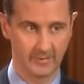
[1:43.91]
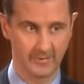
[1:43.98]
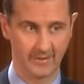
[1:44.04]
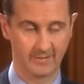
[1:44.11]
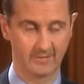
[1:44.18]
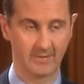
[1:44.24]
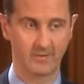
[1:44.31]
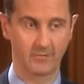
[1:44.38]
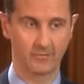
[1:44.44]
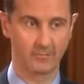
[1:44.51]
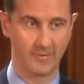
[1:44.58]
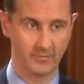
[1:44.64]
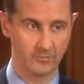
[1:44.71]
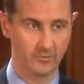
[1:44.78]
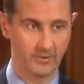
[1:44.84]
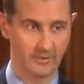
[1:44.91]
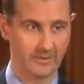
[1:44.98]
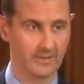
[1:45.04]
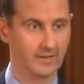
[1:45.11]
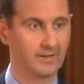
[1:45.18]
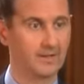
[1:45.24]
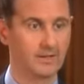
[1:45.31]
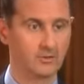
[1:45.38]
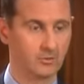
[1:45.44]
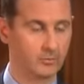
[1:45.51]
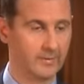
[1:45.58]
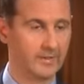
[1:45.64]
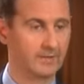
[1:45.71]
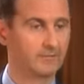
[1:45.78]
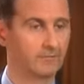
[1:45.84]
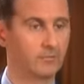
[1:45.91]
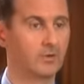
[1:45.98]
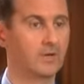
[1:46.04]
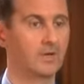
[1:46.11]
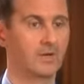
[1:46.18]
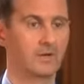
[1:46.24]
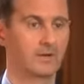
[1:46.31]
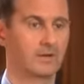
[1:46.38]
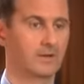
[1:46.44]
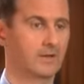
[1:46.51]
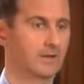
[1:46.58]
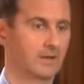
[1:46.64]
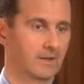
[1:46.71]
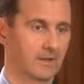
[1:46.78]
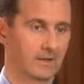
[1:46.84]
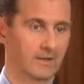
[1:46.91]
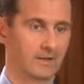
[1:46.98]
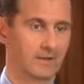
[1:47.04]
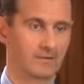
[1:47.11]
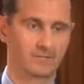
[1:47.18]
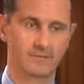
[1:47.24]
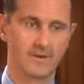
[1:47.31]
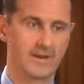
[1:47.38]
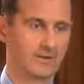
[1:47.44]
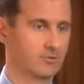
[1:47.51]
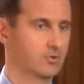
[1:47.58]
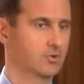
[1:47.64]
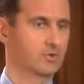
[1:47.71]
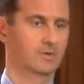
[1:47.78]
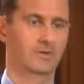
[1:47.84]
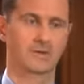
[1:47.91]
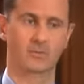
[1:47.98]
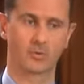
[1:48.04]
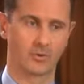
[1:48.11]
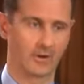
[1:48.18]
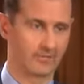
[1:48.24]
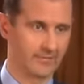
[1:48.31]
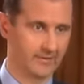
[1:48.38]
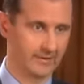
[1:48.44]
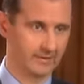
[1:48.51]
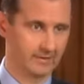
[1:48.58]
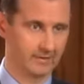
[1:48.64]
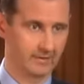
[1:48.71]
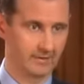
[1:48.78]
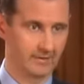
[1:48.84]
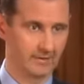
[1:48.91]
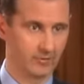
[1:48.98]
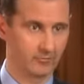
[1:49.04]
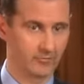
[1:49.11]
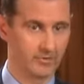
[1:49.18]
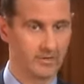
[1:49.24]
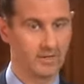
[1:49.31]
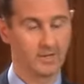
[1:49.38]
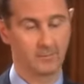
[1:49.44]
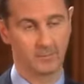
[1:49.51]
It takes a lot of maturity to be full-fledged democratic country,